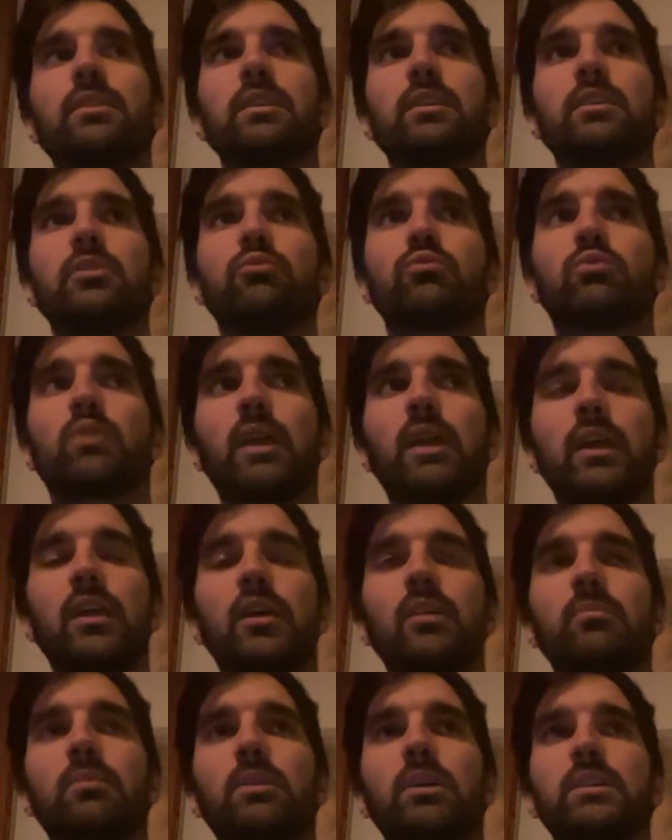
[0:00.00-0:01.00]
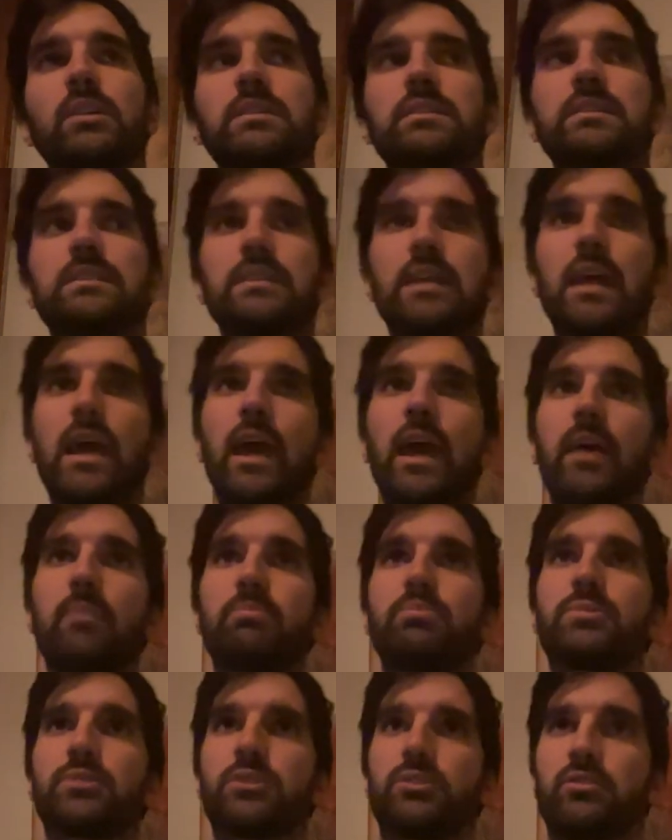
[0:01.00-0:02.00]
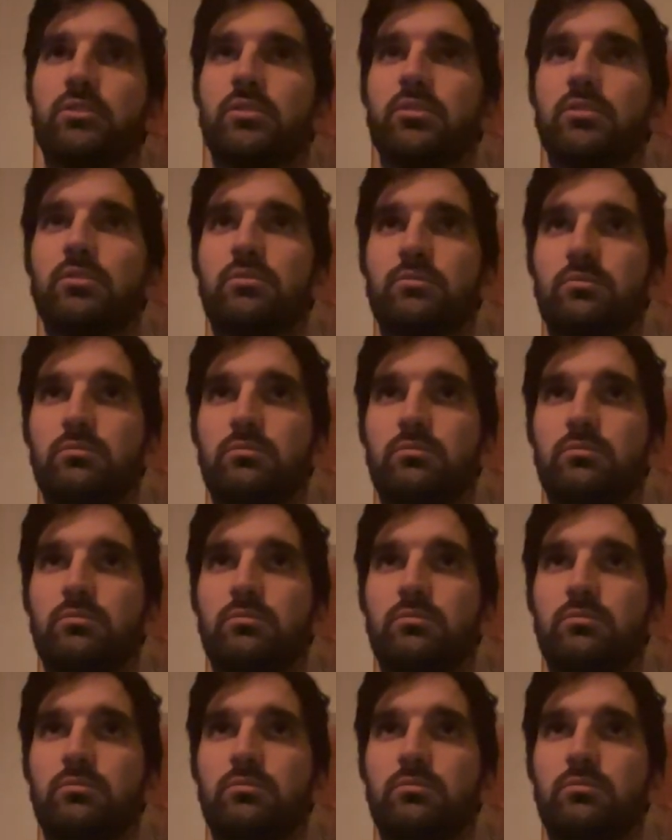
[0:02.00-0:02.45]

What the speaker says: the RAM adapter